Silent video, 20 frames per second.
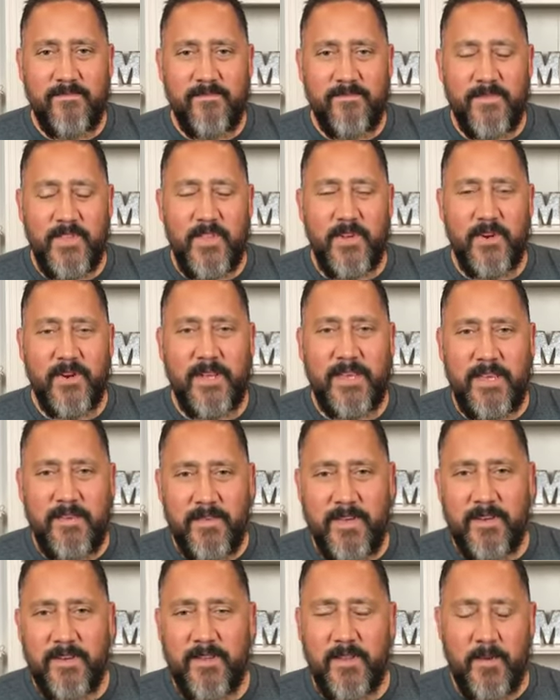They're
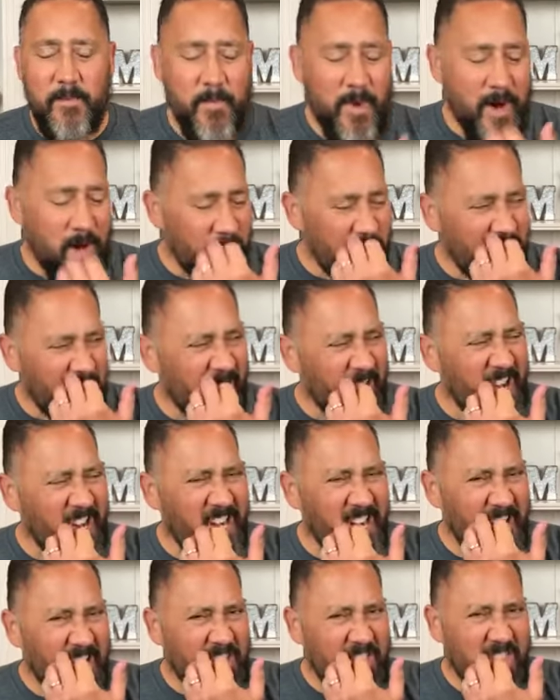given the monarch
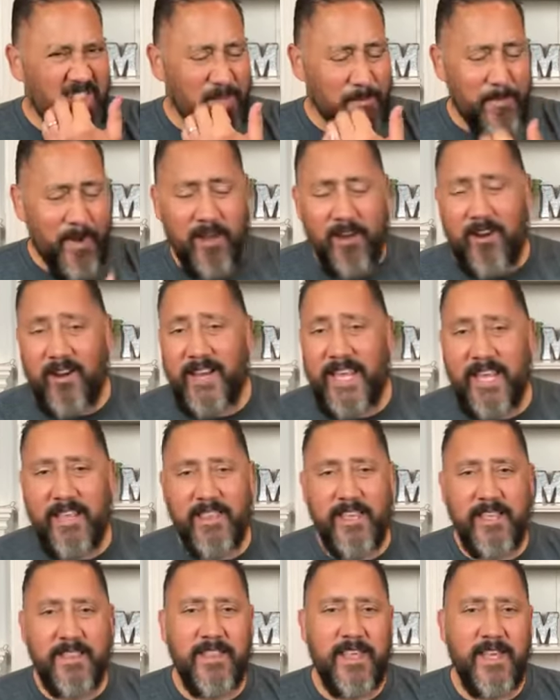the monarchy
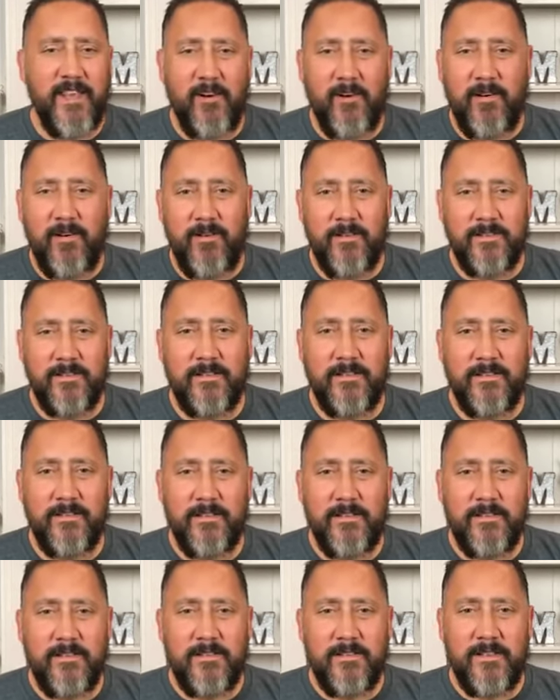that they called
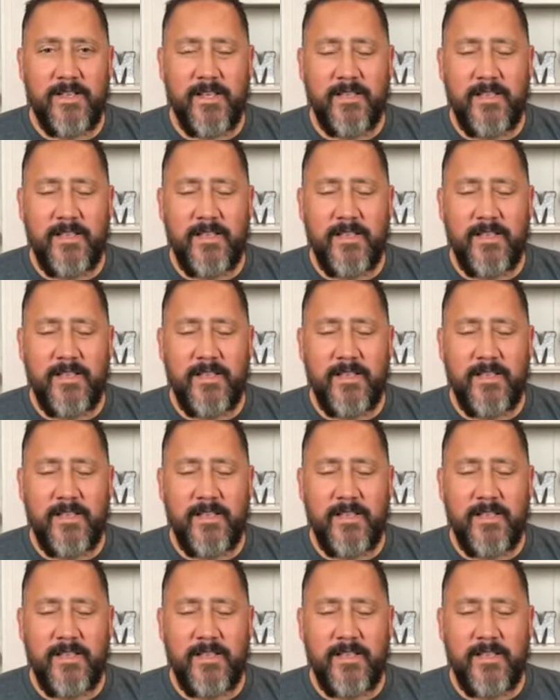that